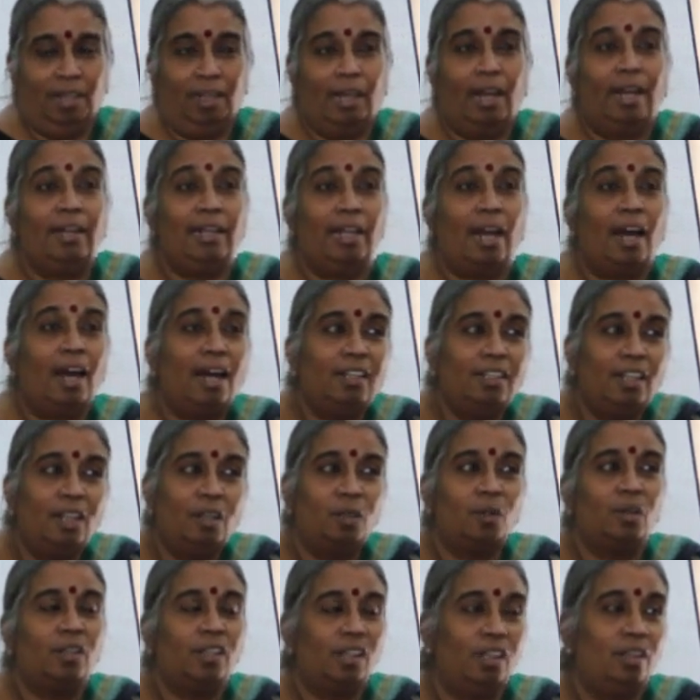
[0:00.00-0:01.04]
And are the
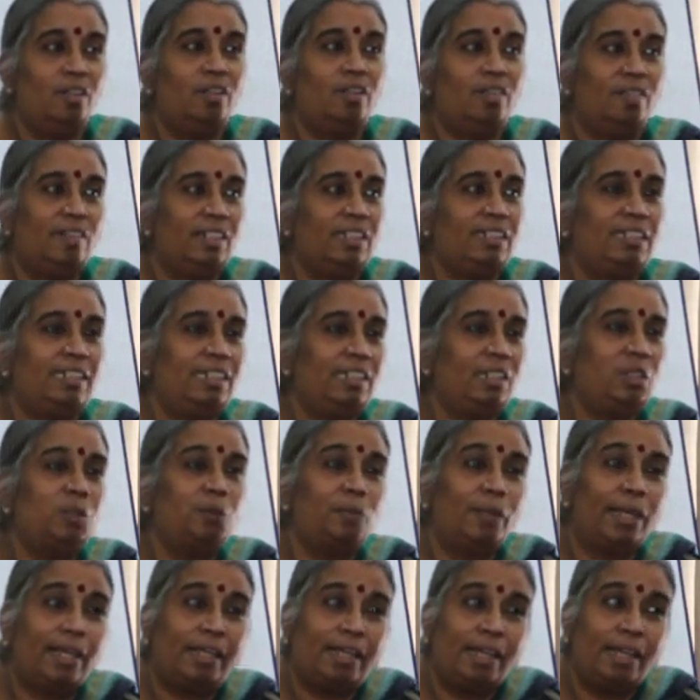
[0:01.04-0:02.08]
local
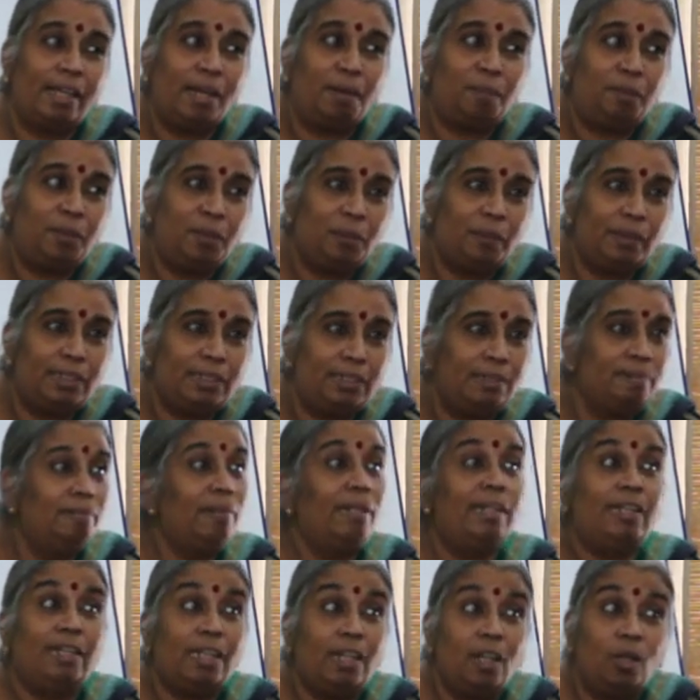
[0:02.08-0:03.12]
universities waking up to it?
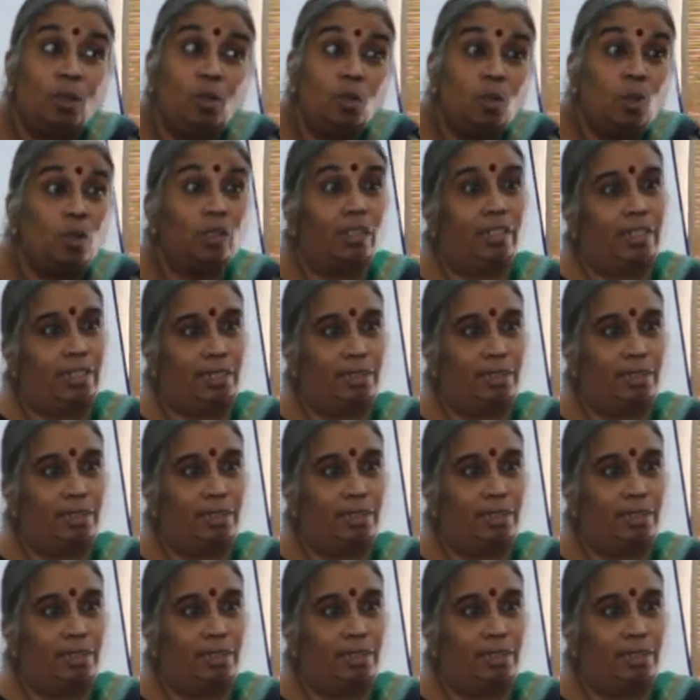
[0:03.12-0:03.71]
They are not.